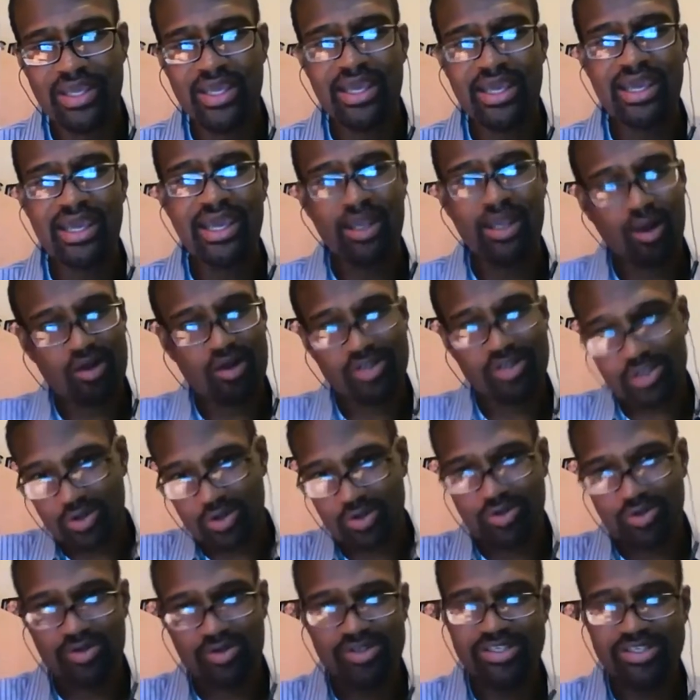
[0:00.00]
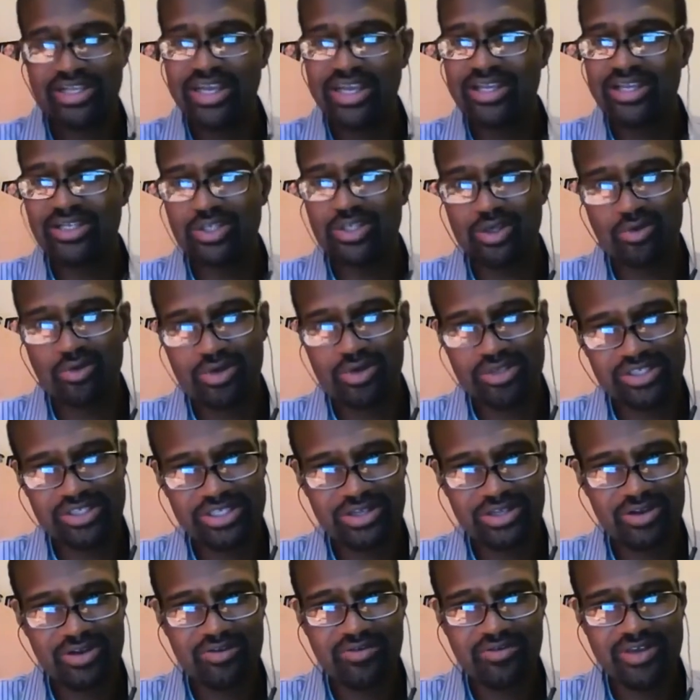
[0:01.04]
and also stay in tune with us here
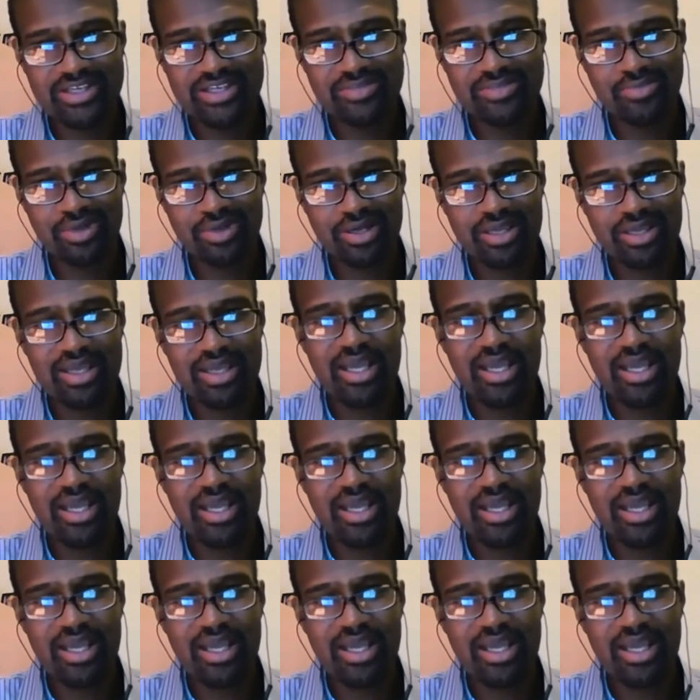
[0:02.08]
on Facebook.